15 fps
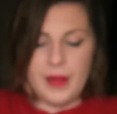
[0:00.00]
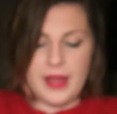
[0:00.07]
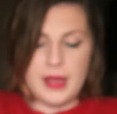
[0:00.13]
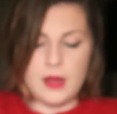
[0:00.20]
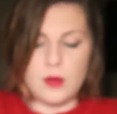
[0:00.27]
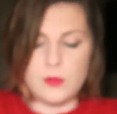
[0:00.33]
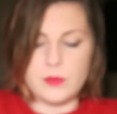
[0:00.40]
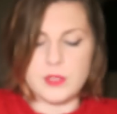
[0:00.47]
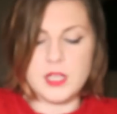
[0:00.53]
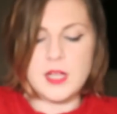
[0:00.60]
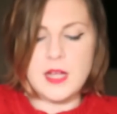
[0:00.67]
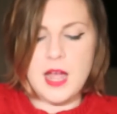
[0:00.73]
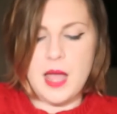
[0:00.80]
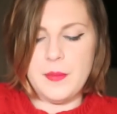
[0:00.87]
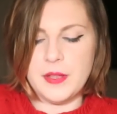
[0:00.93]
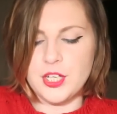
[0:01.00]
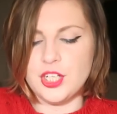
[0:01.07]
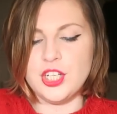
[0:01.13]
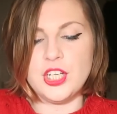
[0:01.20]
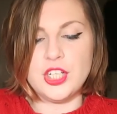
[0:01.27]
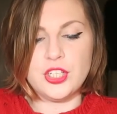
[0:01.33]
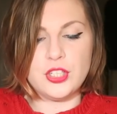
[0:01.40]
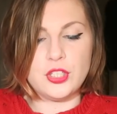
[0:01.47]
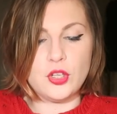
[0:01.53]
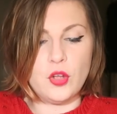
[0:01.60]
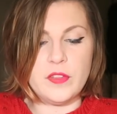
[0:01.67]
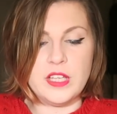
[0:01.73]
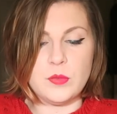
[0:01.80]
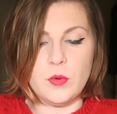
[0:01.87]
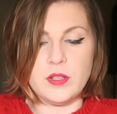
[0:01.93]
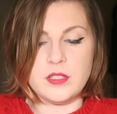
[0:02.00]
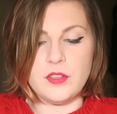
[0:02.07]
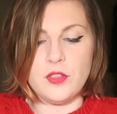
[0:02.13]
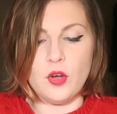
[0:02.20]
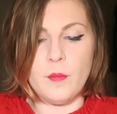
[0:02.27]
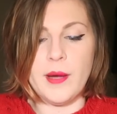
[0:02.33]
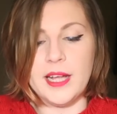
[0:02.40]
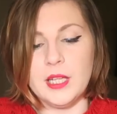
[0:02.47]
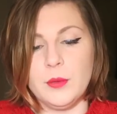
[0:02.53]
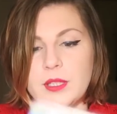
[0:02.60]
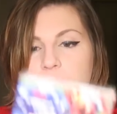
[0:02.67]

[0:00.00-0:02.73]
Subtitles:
£1. And then she saw these ones and thought Milo